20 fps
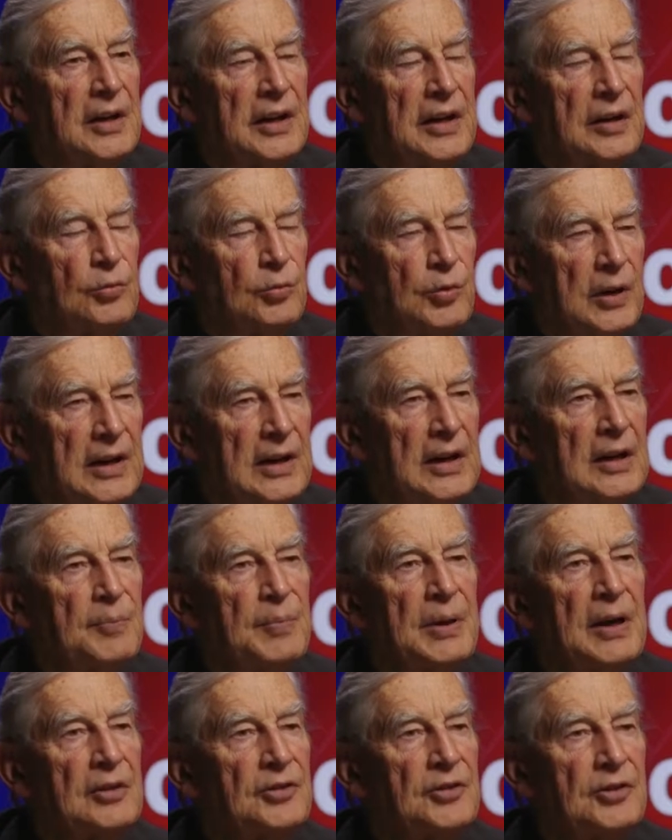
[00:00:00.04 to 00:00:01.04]
it really
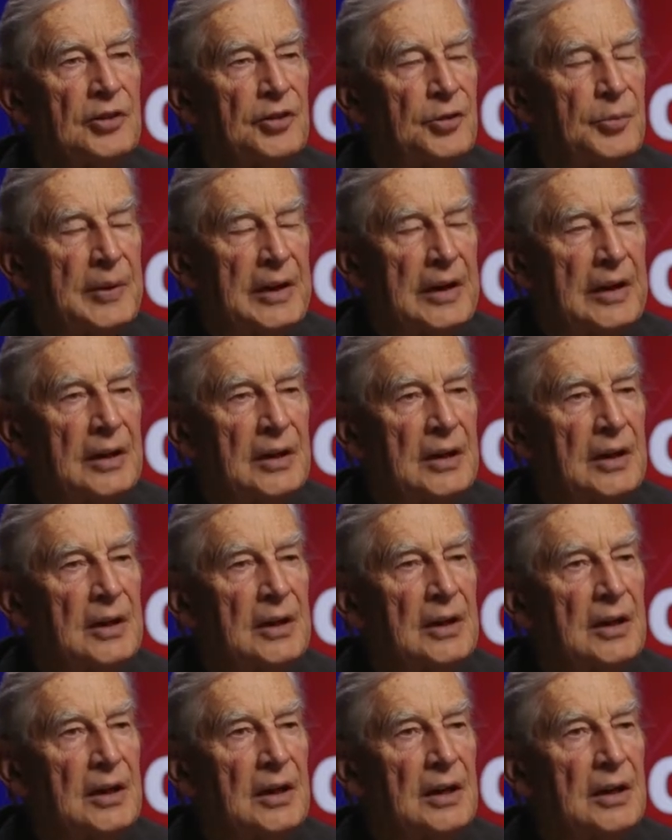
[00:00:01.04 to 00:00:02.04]
puzzles me
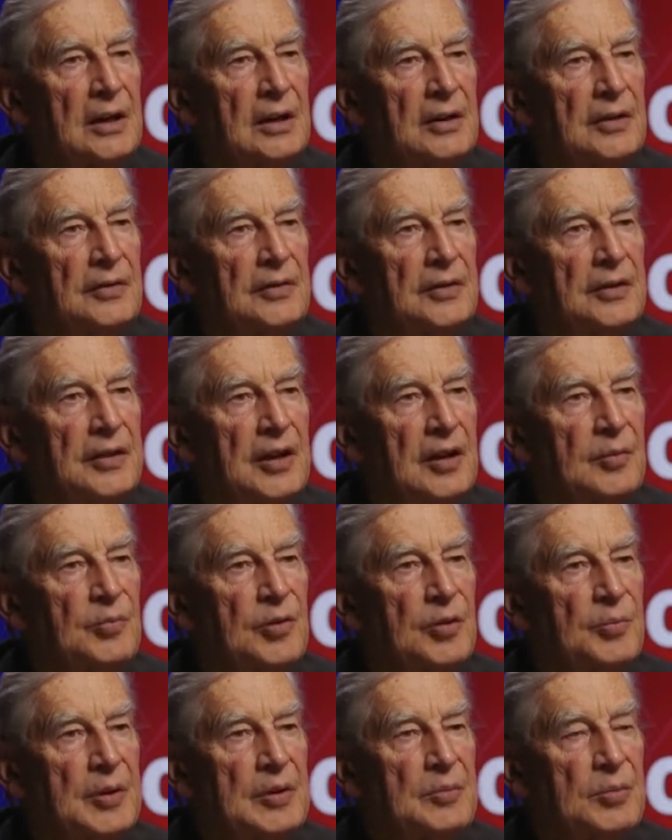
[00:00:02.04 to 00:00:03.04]
the
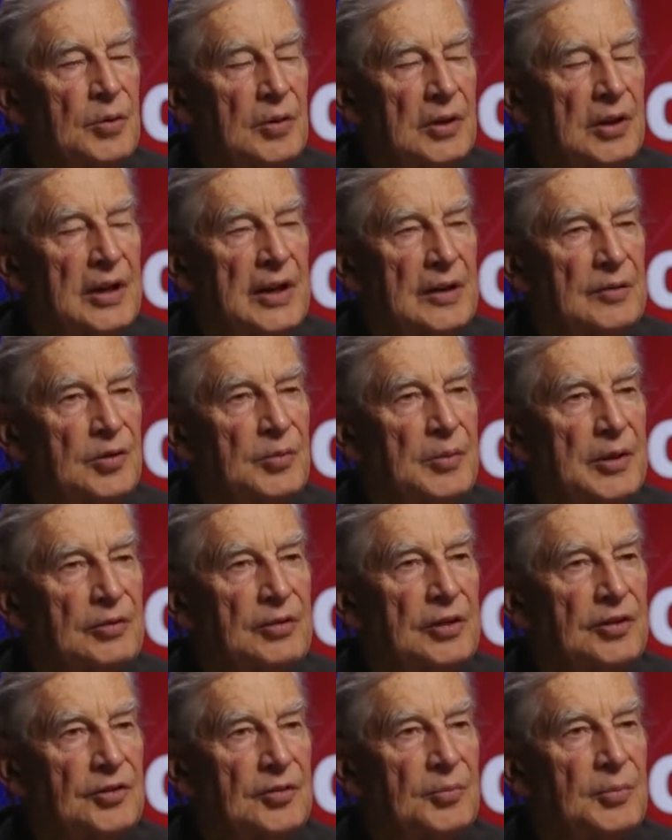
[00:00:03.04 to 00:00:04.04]
number of people who claim to be
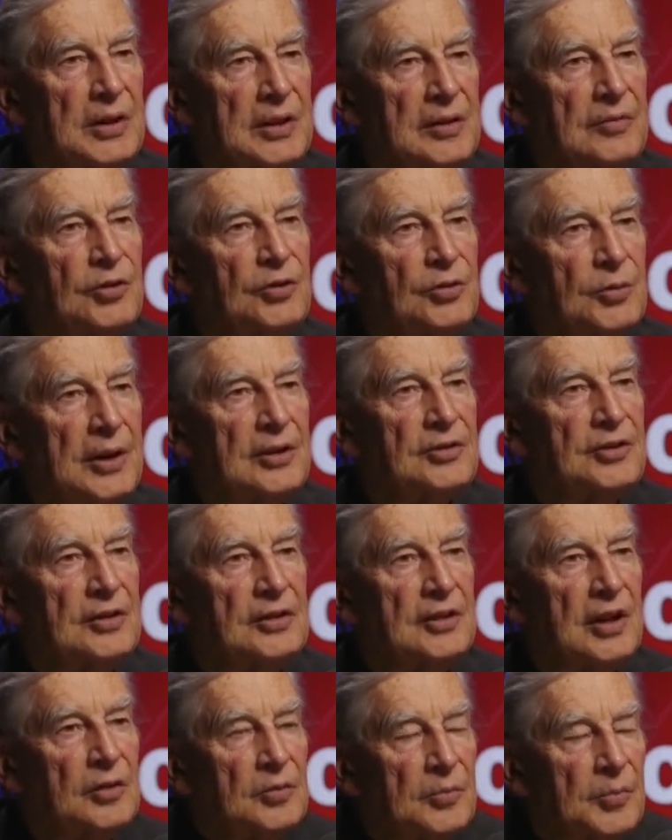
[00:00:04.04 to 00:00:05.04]
Christian believers who actually
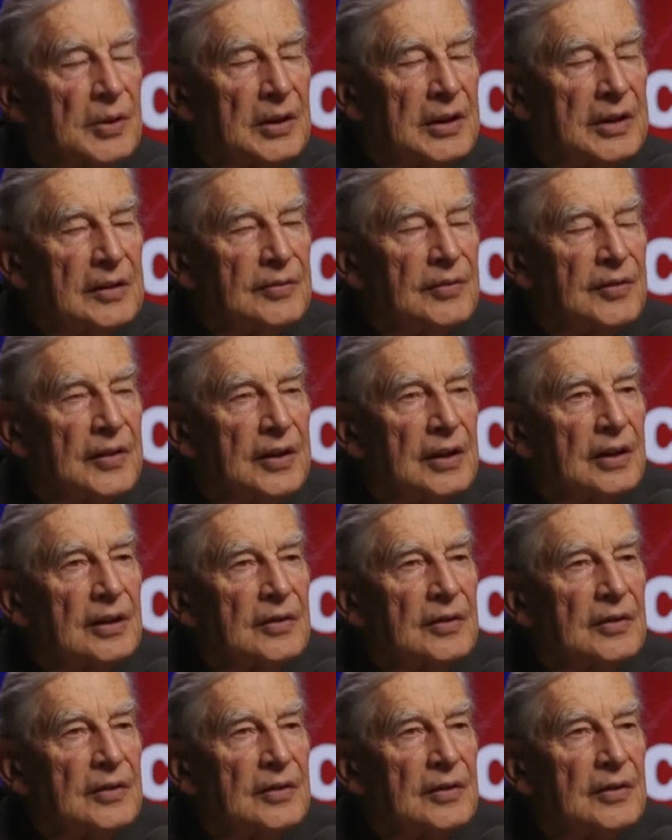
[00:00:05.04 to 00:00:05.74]
don't believe in the